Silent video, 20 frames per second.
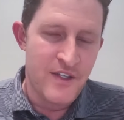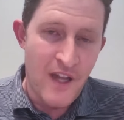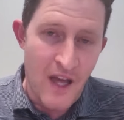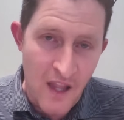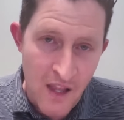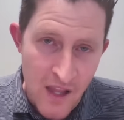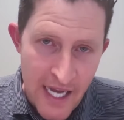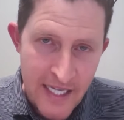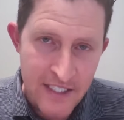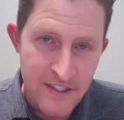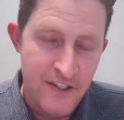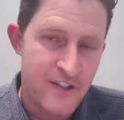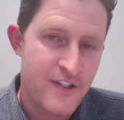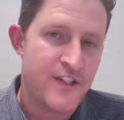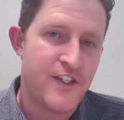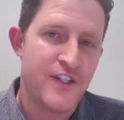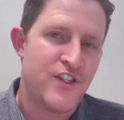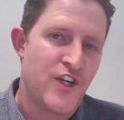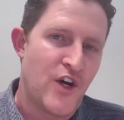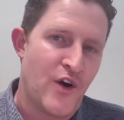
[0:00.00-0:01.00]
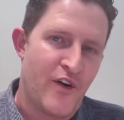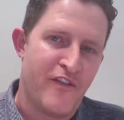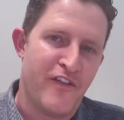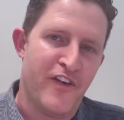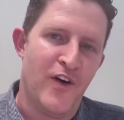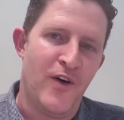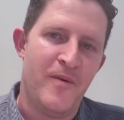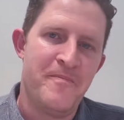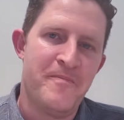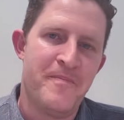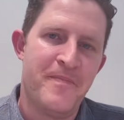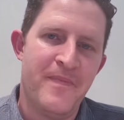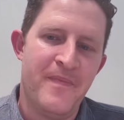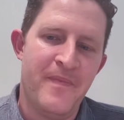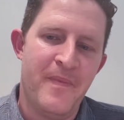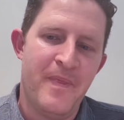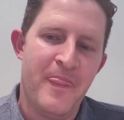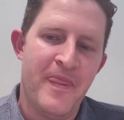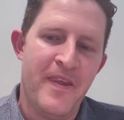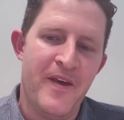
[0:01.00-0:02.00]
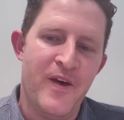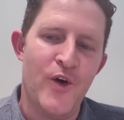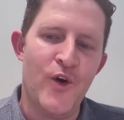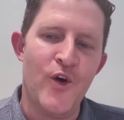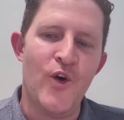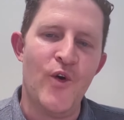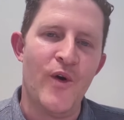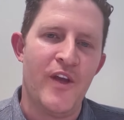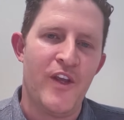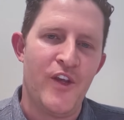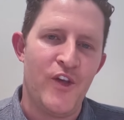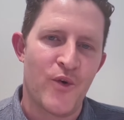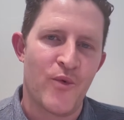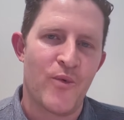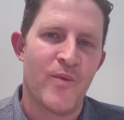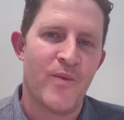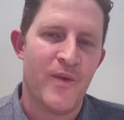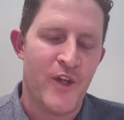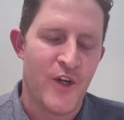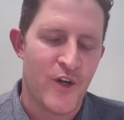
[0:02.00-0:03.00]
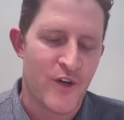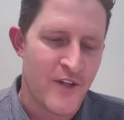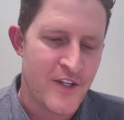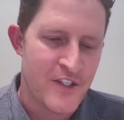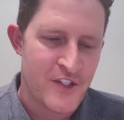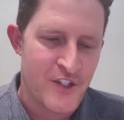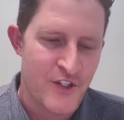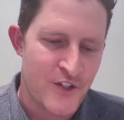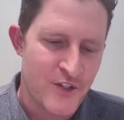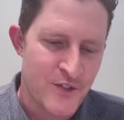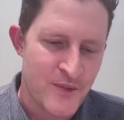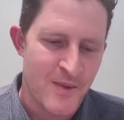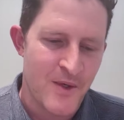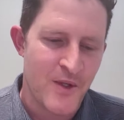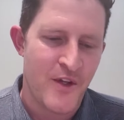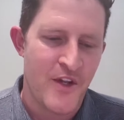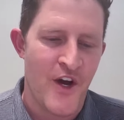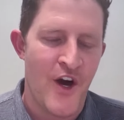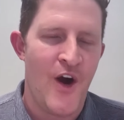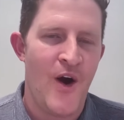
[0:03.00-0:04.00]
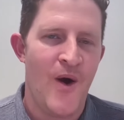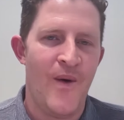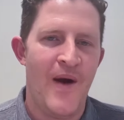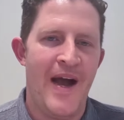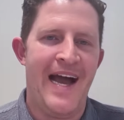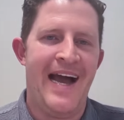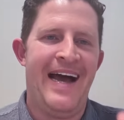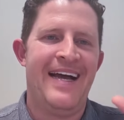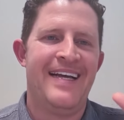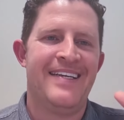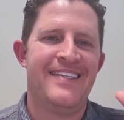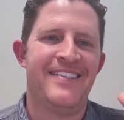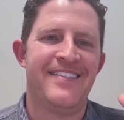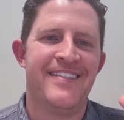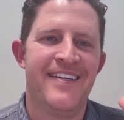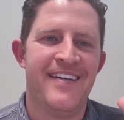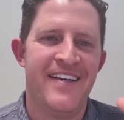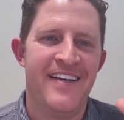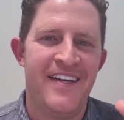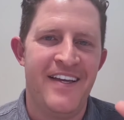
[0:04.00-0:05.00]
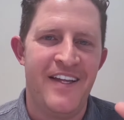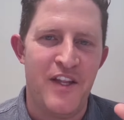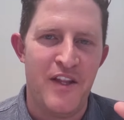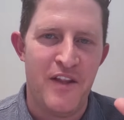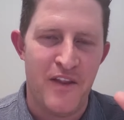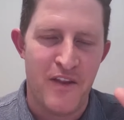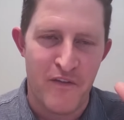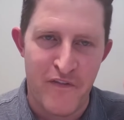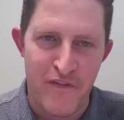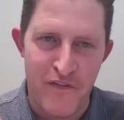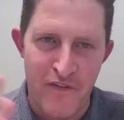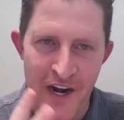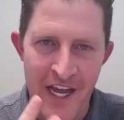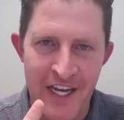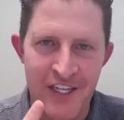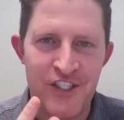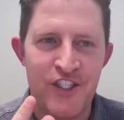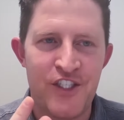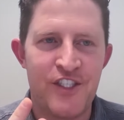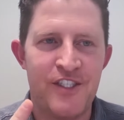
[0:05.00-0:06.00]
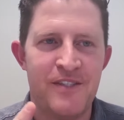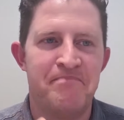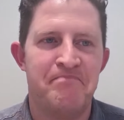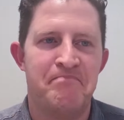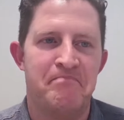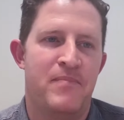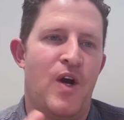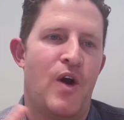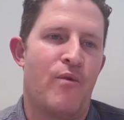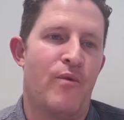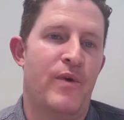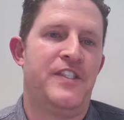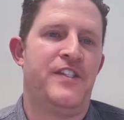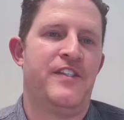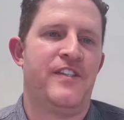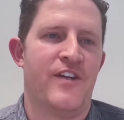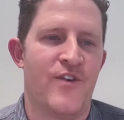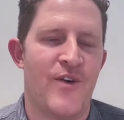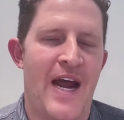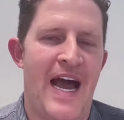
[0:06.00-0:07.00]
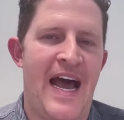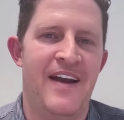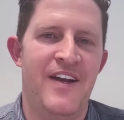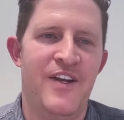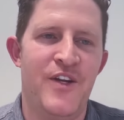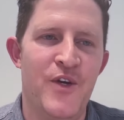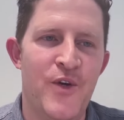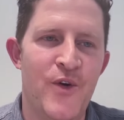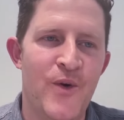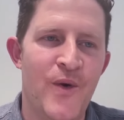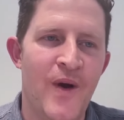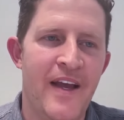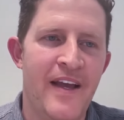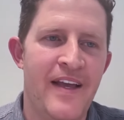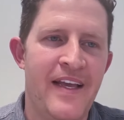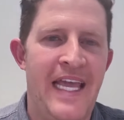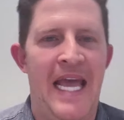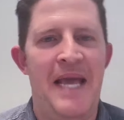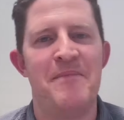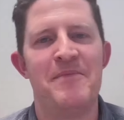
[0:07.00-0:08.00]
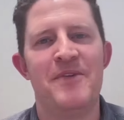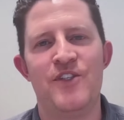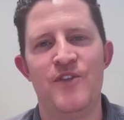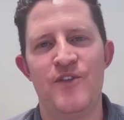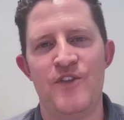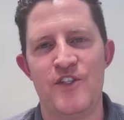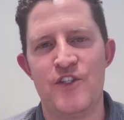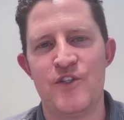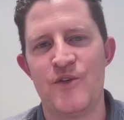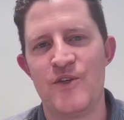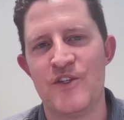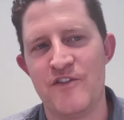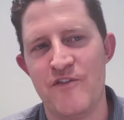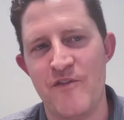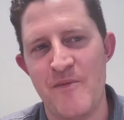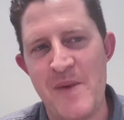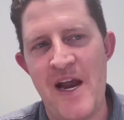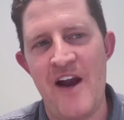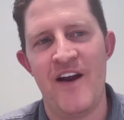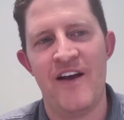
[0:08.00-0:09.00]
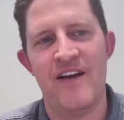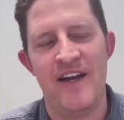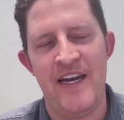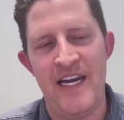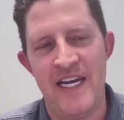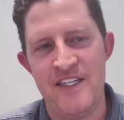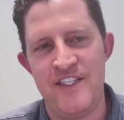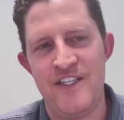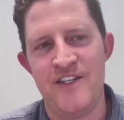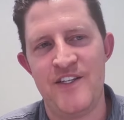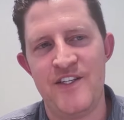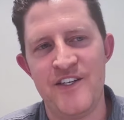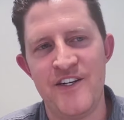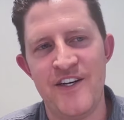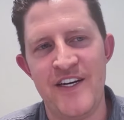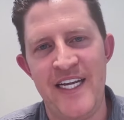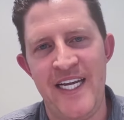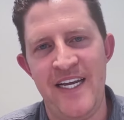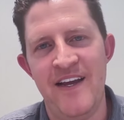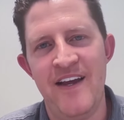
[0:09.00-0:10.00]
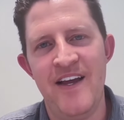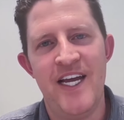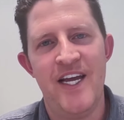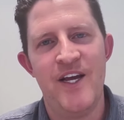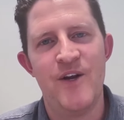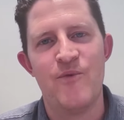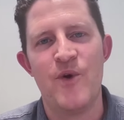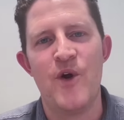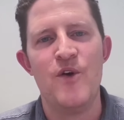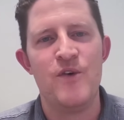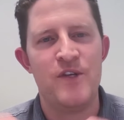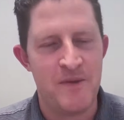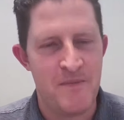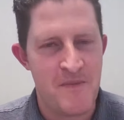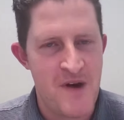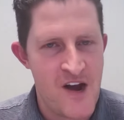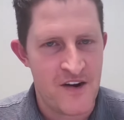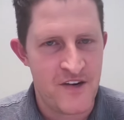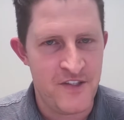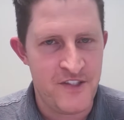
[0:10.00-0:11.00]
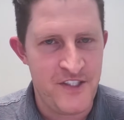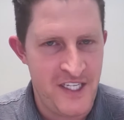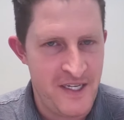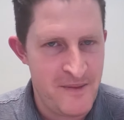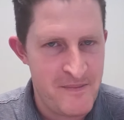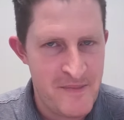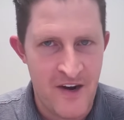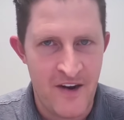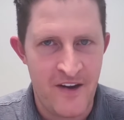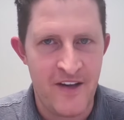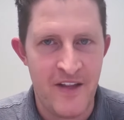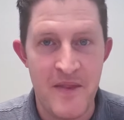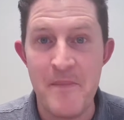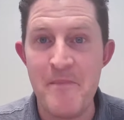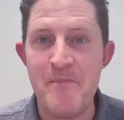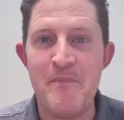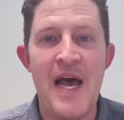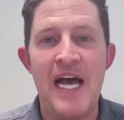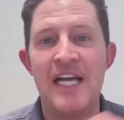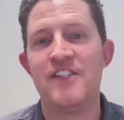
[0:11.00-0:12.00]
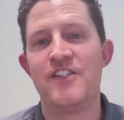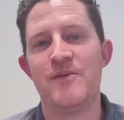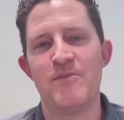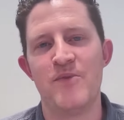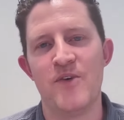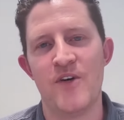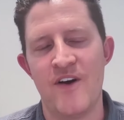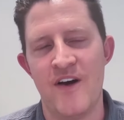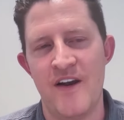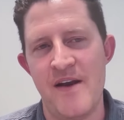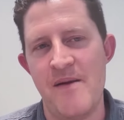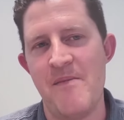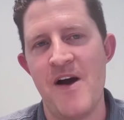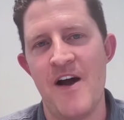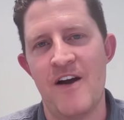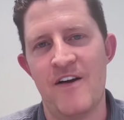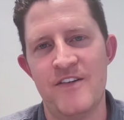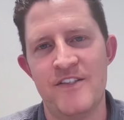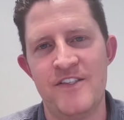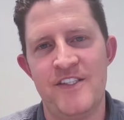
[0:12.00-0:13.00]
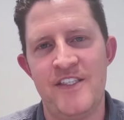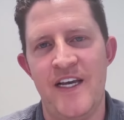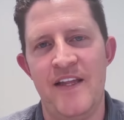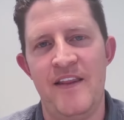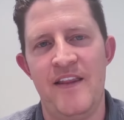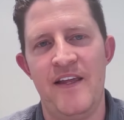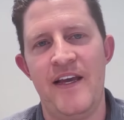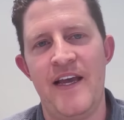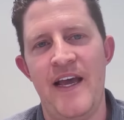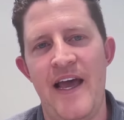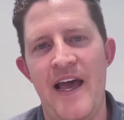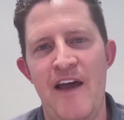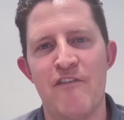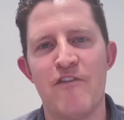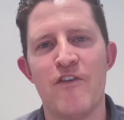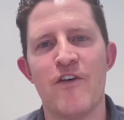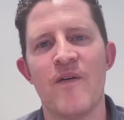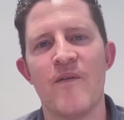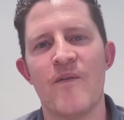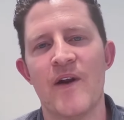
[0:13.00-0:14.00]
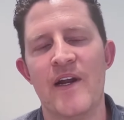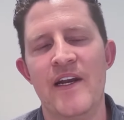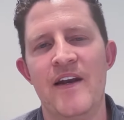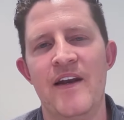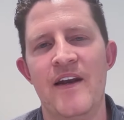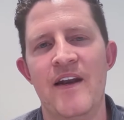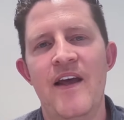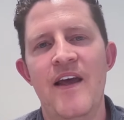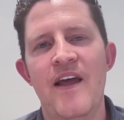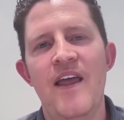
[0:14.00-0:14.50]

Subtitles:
Alexis de Tocqueville, who your listeners will know as the French aristocrat who came to the shores of America in 1830, wrote Democracy in America, the best book on democracy I think ever written.